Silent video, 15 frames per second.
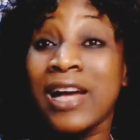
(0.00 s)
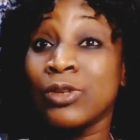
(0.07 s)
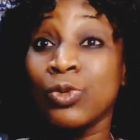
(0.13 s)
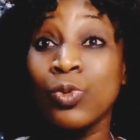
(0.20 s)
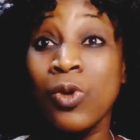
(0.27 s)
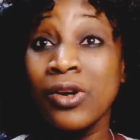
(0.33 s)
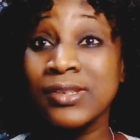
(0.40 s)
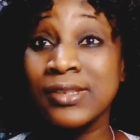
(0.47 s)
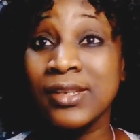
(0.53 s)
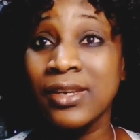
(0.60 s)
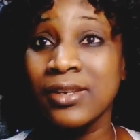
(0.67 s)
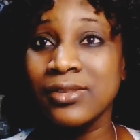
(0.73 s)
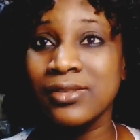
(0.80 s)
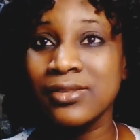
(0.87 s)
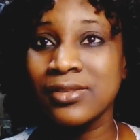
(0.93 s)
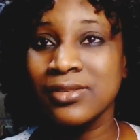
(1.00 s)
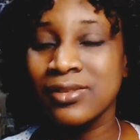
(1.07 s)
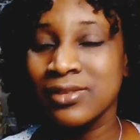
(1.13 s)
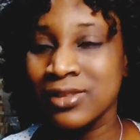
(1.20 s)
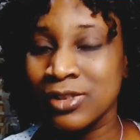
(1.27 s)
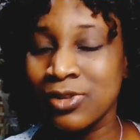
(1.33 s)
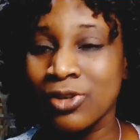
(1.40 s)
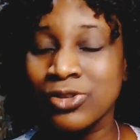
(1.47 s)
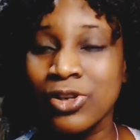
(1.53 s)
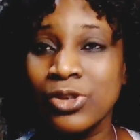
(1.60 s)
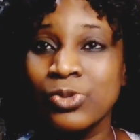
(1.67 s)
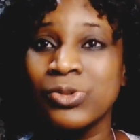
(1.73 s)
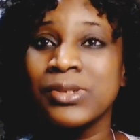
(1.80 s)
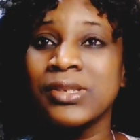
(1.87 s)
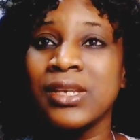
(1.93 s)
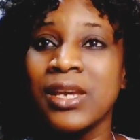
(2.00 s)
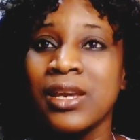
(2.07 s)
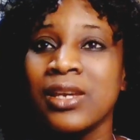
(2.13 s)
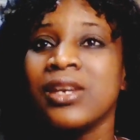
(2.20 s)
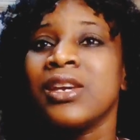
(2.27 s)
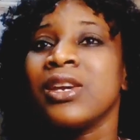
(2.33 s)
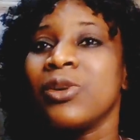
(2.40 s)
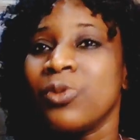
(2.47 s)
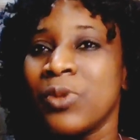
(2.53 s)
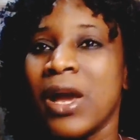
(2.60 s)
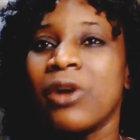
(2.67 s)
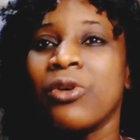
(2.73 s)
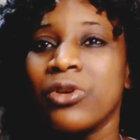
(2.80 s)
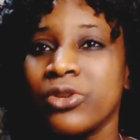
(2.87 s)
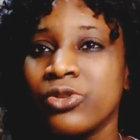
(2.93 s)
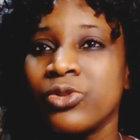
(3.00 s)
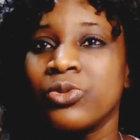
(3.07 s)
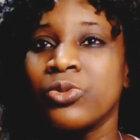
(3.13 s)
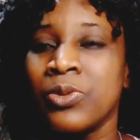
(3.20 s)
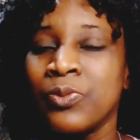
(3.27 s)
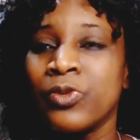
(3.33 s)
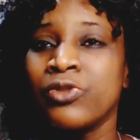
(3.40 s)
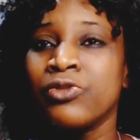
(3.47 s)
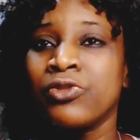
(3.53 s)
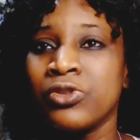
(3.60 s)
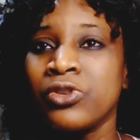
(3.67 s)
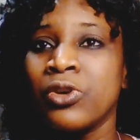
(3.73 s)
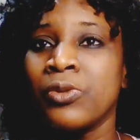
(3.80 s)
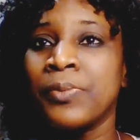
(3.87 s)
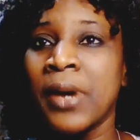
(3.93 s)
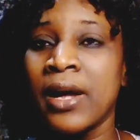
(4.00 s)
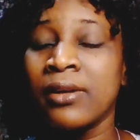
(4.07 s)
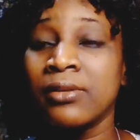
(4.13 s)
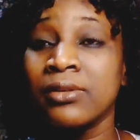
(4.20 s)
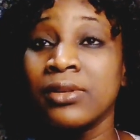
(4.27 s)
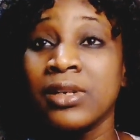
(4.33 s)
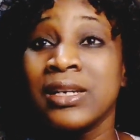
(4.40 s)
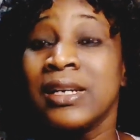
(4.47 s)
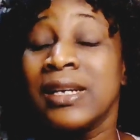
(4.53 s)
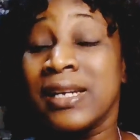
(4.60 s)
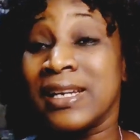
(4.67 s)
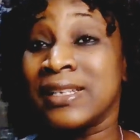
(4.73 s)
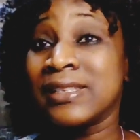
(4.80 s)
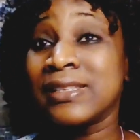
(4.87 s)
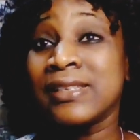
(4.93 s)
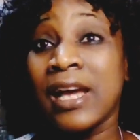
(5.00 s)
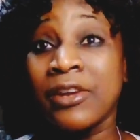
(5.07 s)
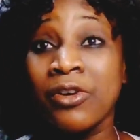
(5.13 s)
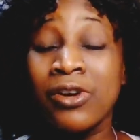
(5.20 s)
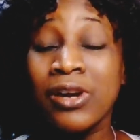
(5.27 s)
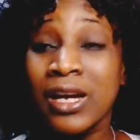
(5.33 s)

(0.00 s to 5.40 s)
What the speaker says: At worst case, the doctors will say we are going to remove your bile. It is an